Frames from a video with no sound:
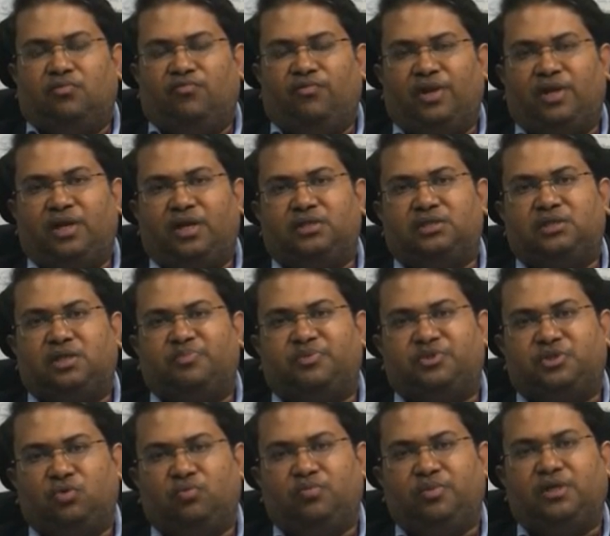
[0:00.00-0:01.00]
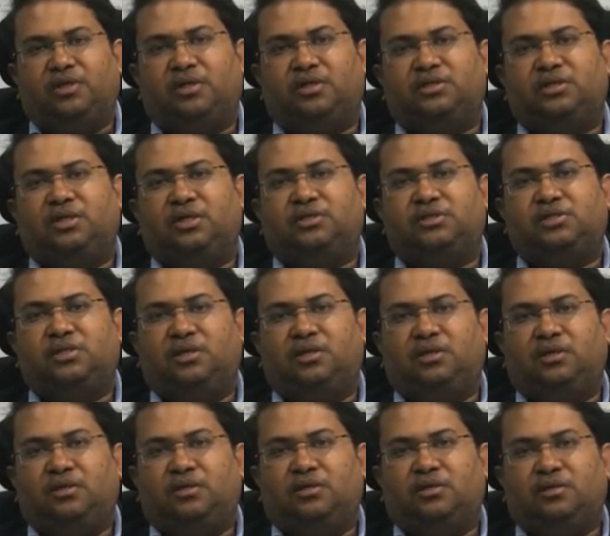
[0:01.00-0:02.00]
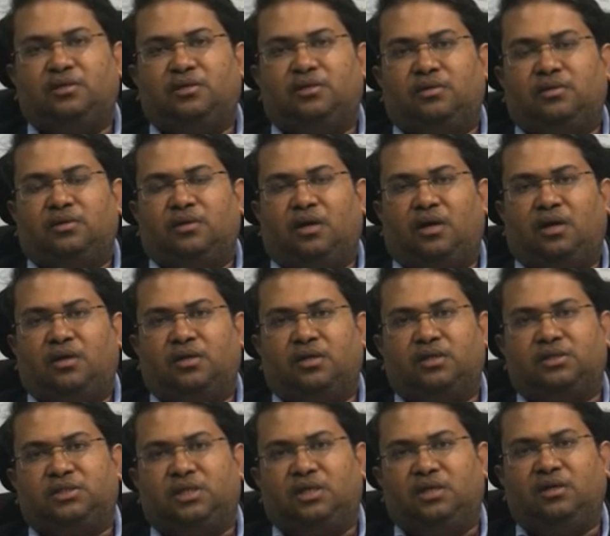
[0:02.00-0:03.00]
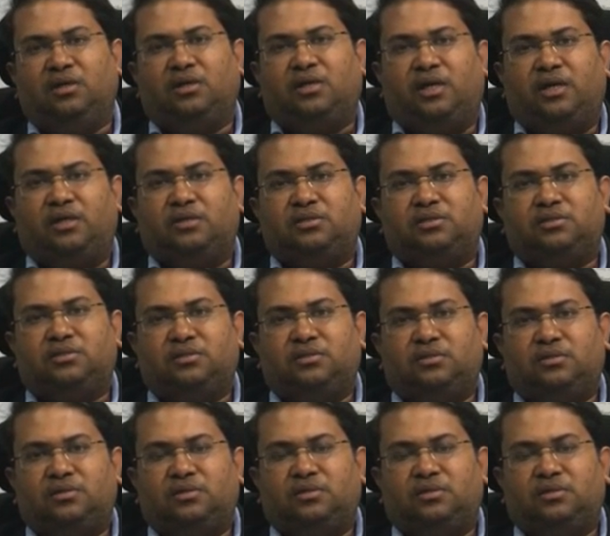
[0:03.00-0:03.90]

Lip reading: will get subsumed under GST under a single tax,